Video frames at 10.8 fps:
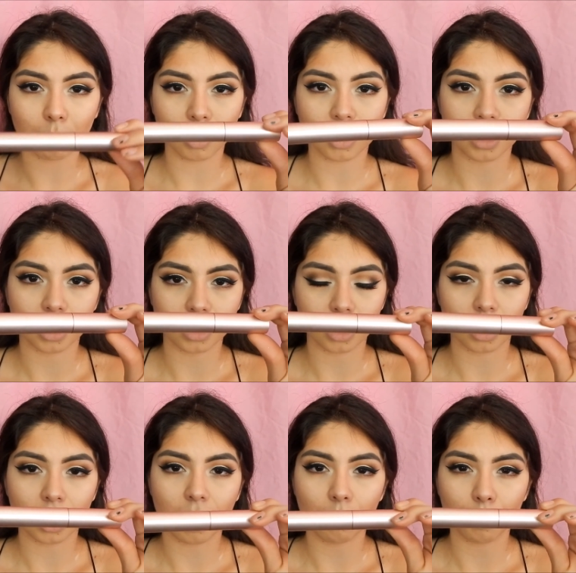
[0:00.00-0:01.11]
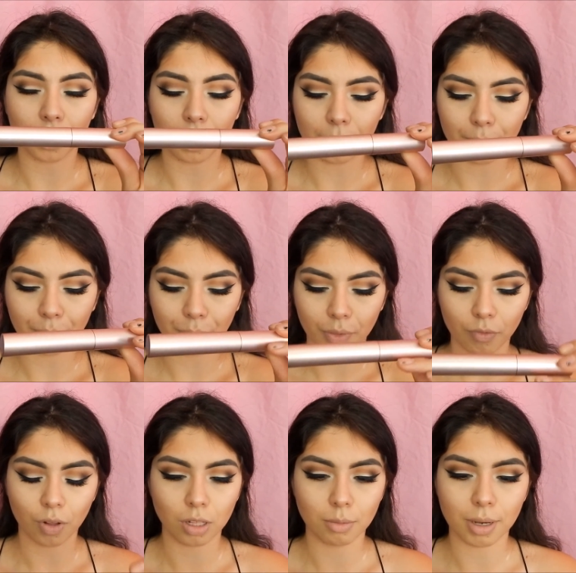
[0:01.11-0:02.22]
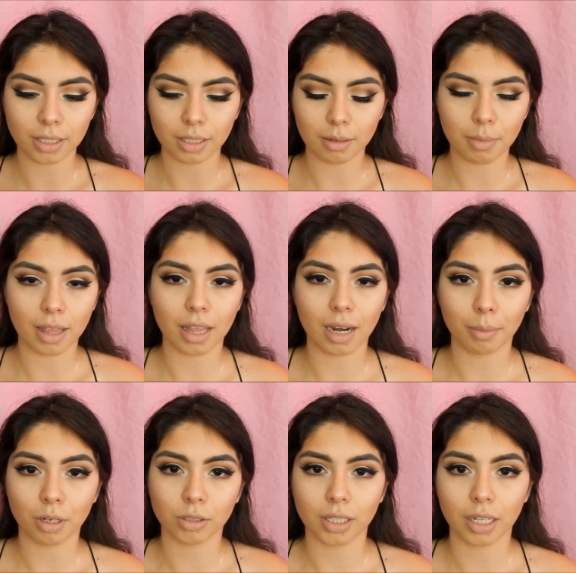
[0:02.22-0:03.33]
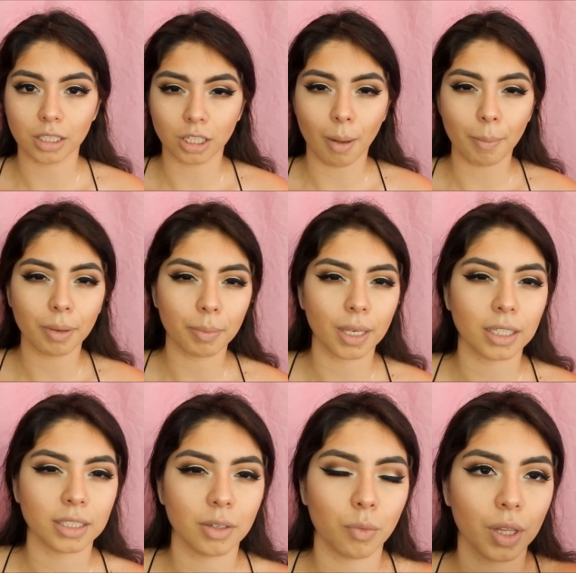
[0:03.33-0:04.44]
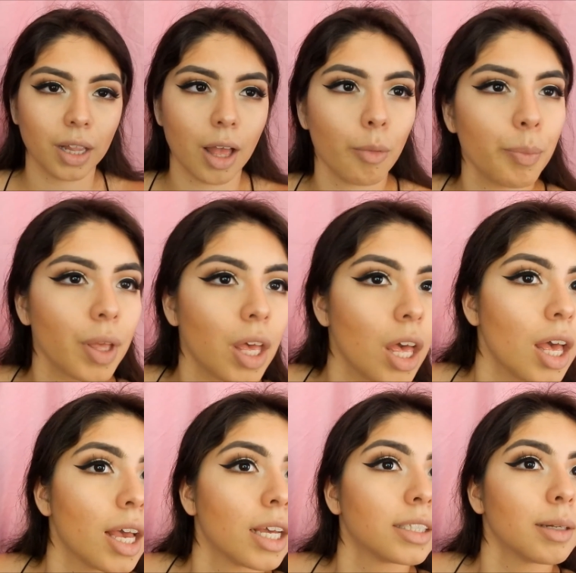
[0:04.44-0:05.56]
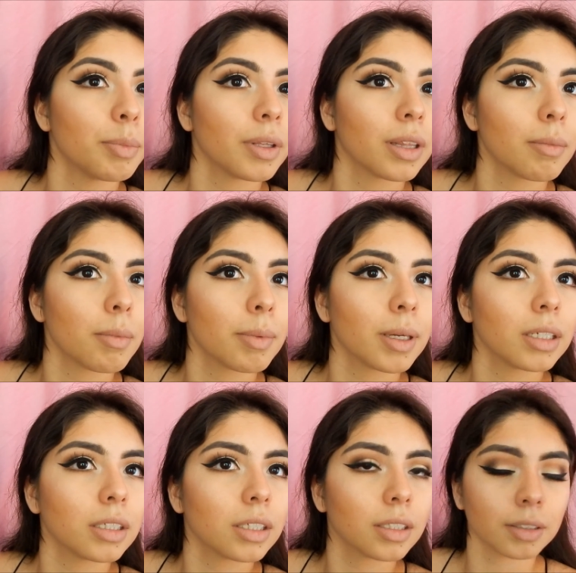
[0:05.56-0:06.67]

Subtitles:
because it is going to help volumize them, and then I'm going to use the Telescopic because it will help separate them a bit.